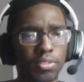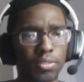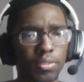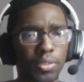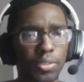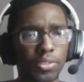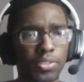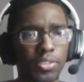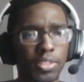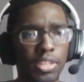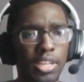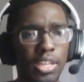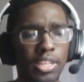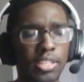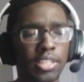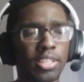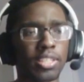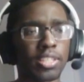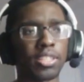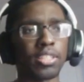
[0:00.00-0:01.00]
First
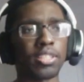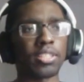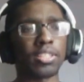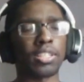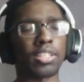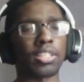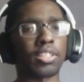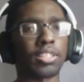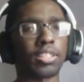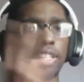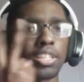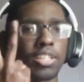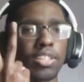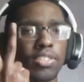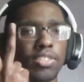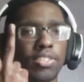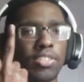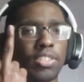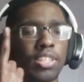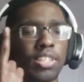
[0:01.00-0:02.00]
Ned, then
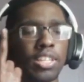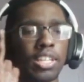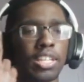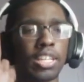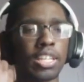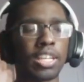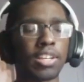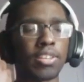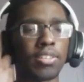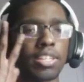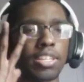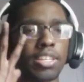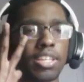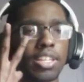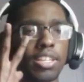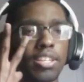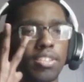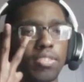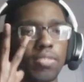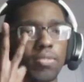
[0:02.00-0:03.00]
Cletus, and now
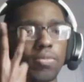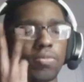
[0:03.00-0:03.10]
Lenny.